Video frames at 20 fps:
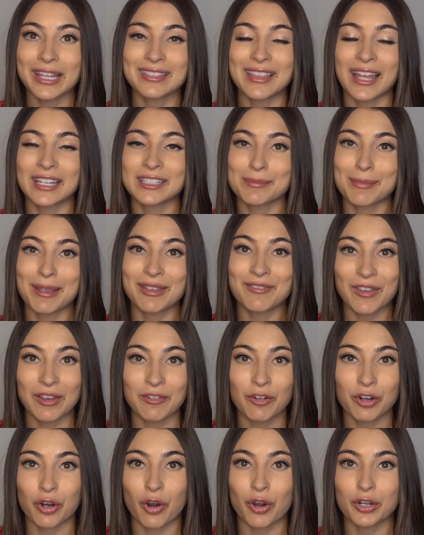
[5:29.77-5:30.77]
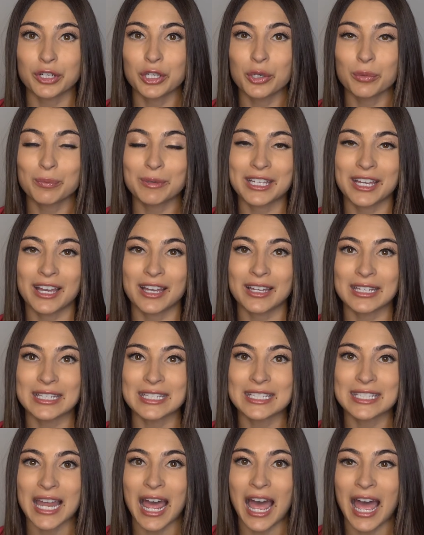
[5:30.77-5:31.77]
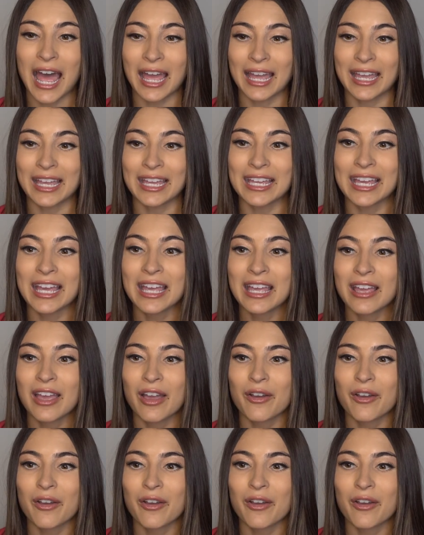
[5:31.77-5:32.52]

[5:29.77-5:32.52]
Like that's my favorite cardio because I